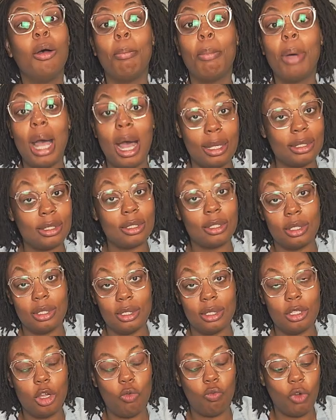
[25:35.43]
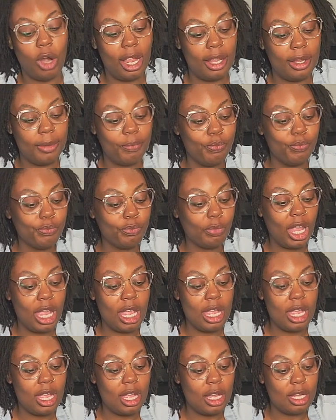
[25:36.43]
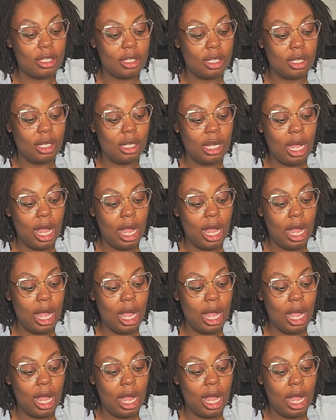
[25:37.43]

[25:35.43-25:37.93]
pasta, right? And